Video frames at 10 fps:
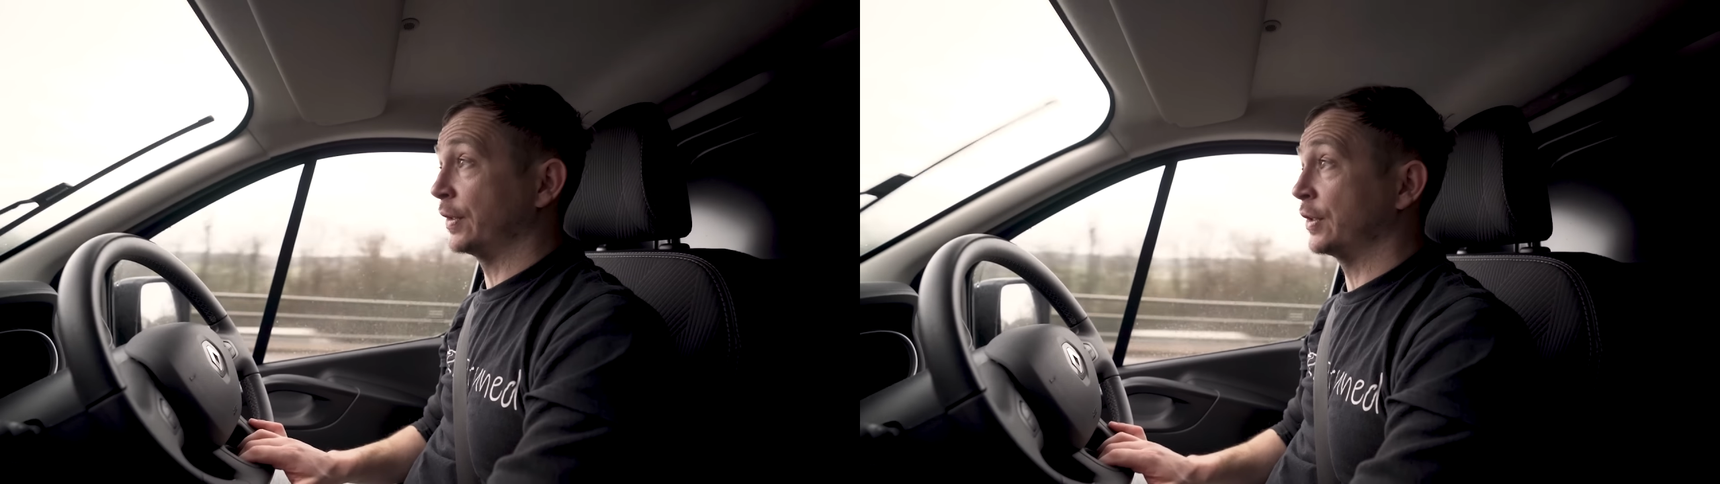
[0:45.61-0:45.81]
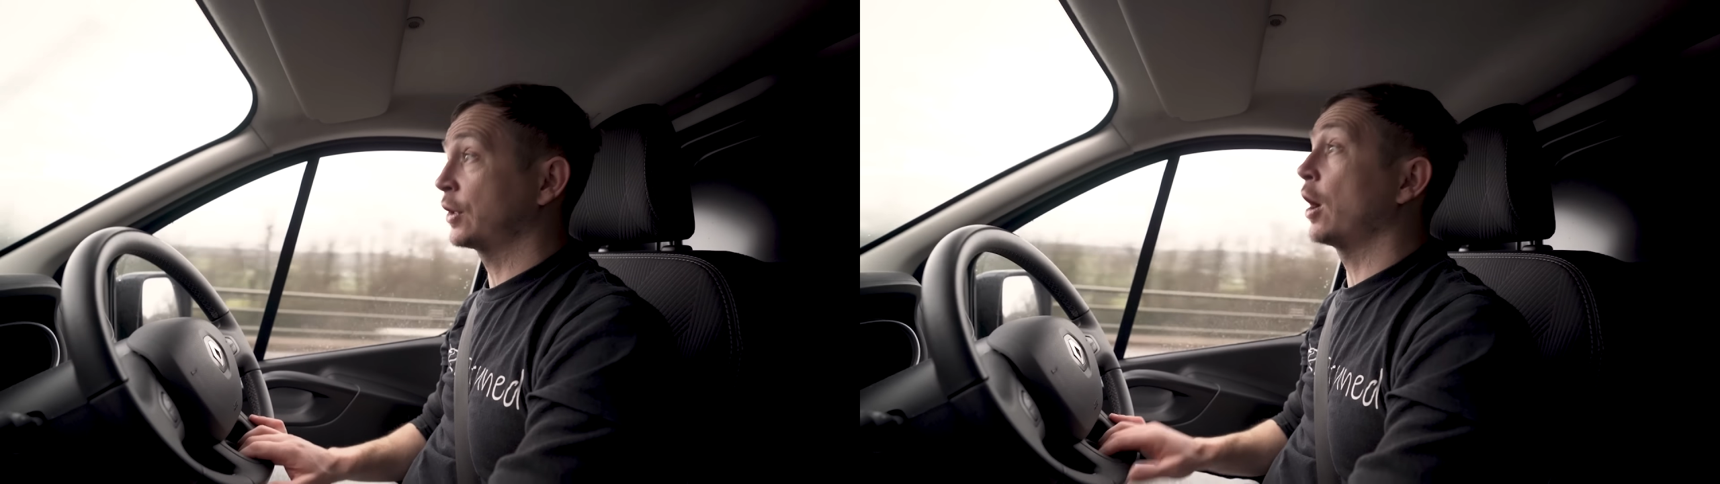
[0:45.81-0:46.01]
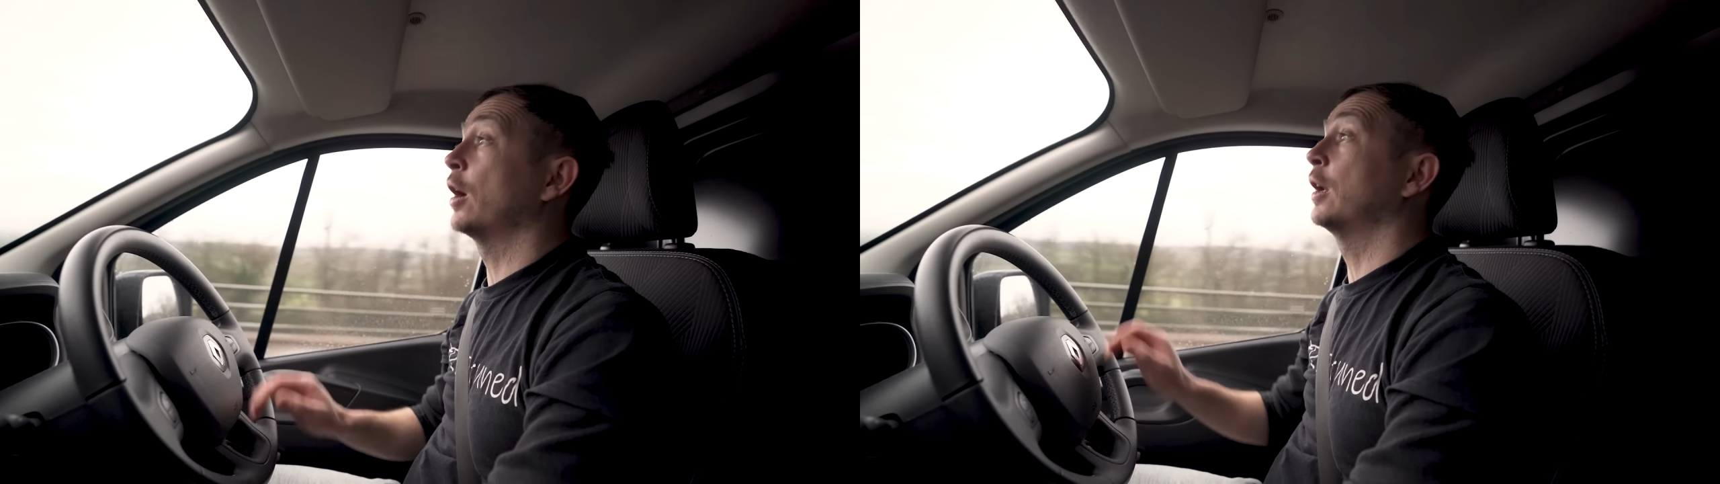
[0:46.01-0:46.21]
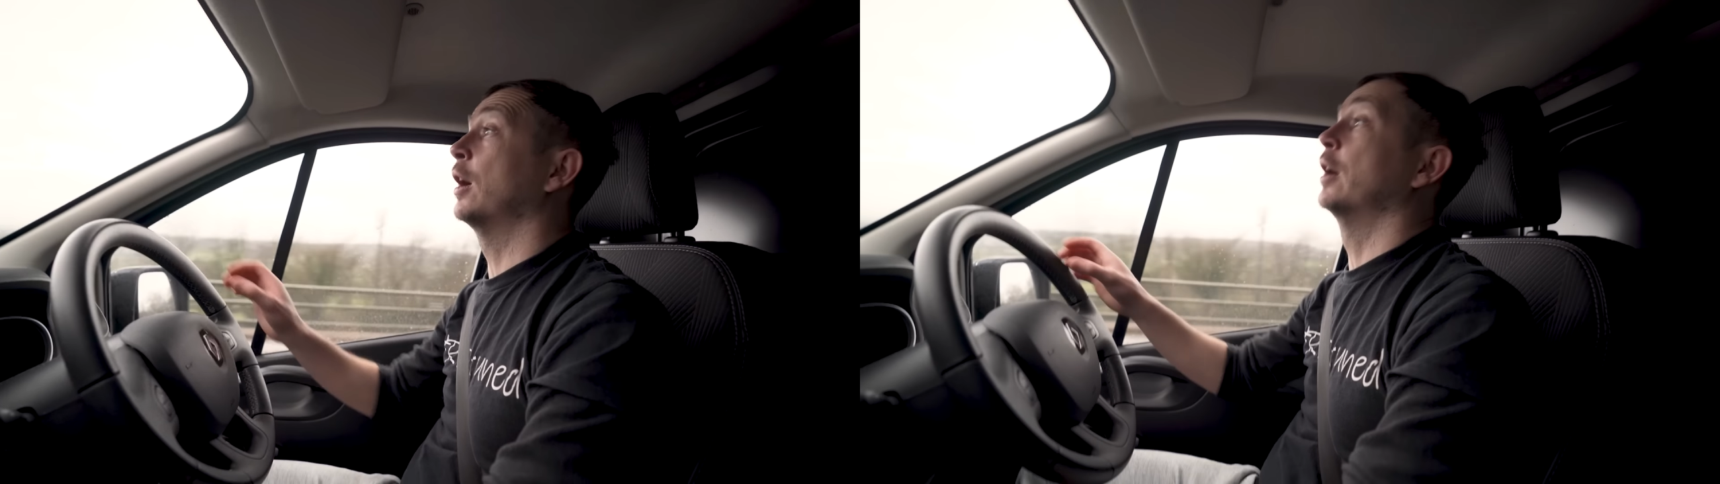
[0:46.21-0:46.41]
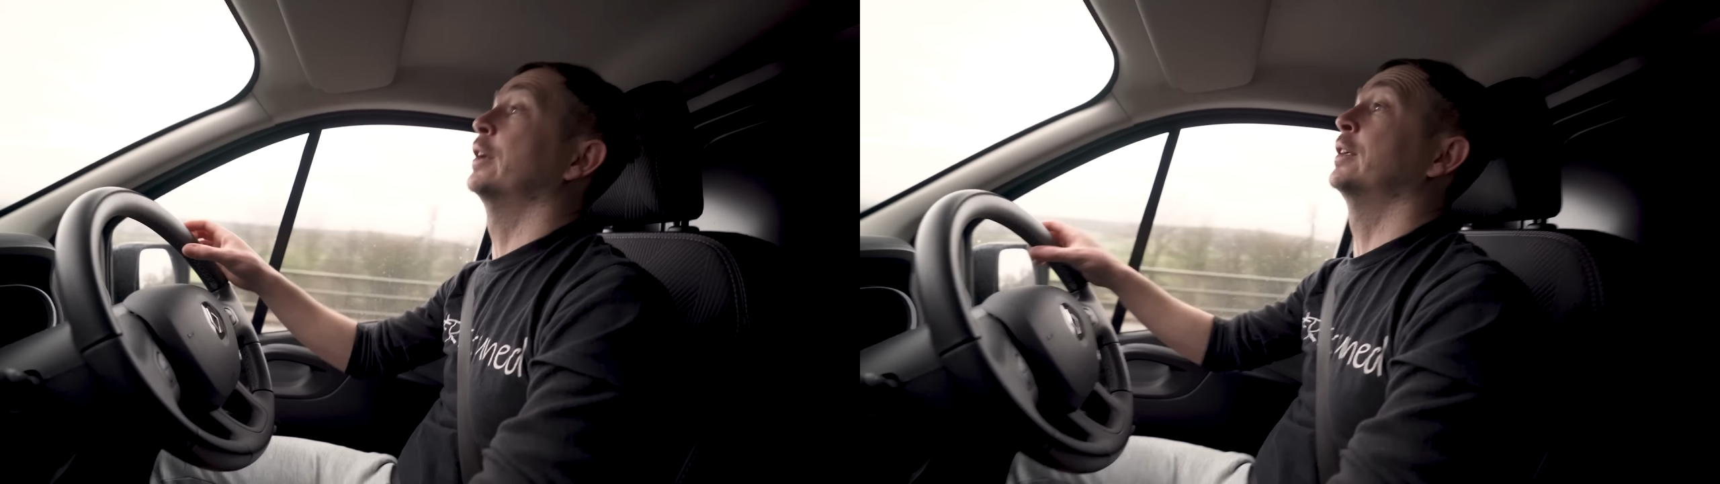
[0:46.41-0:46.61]
for the
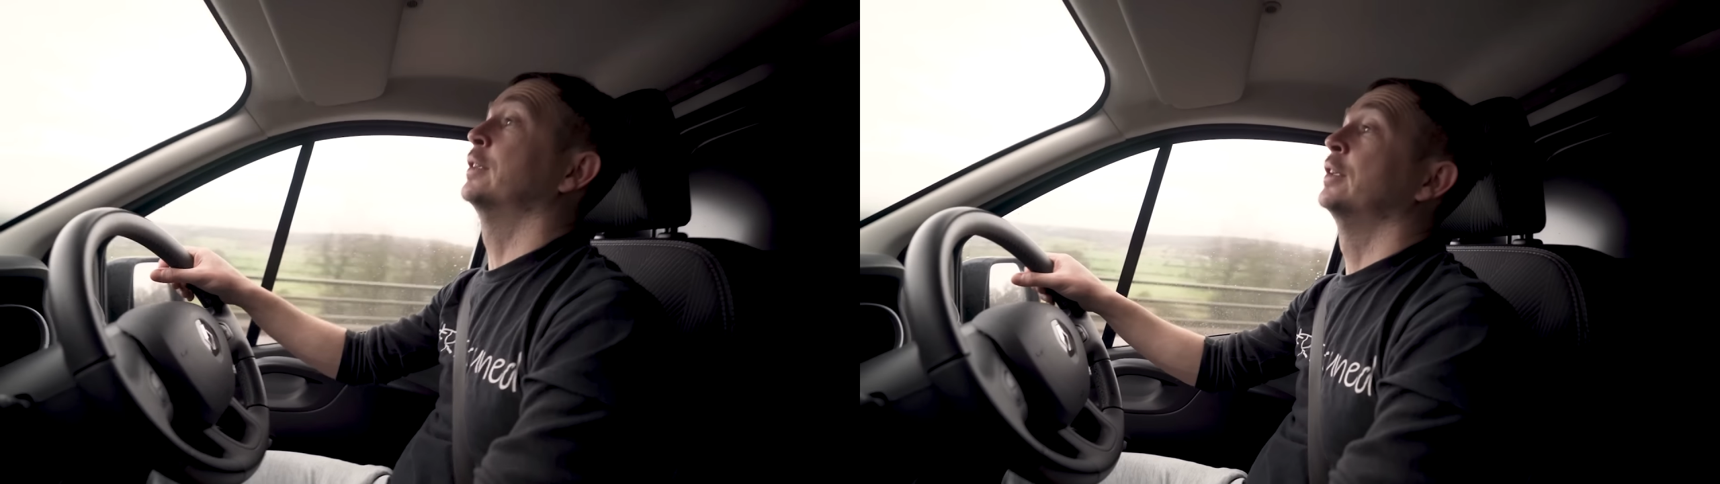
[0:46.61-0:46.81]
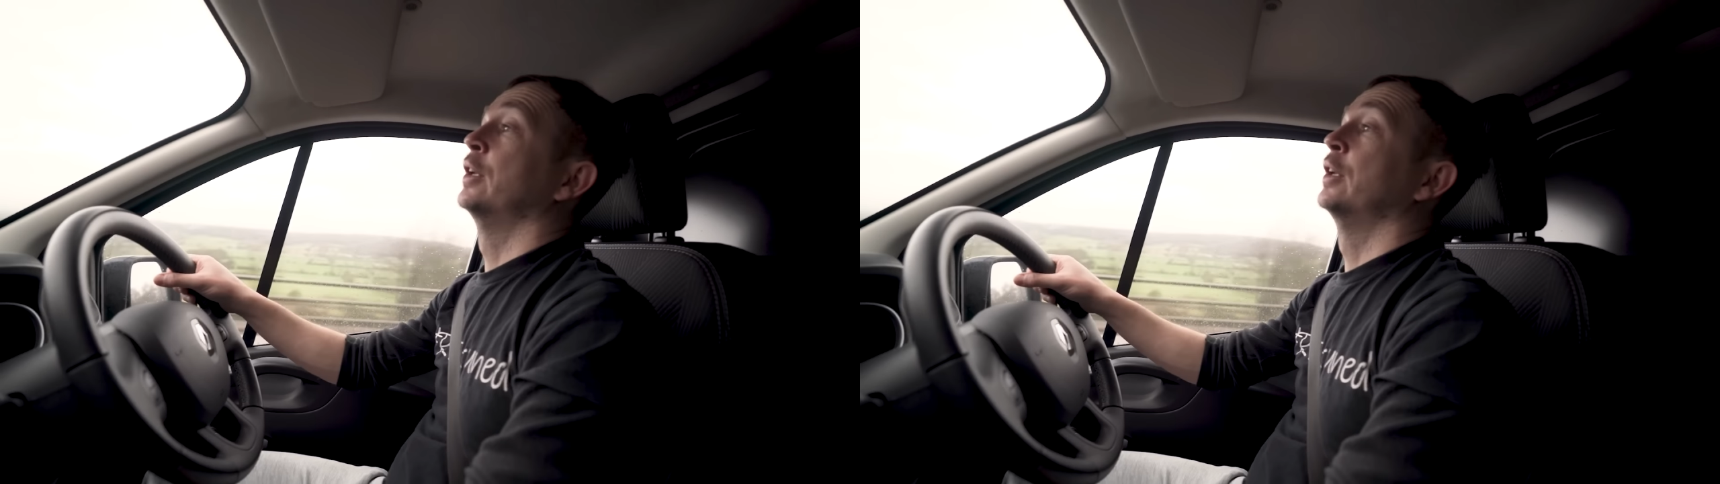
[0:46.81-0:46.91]
Skyline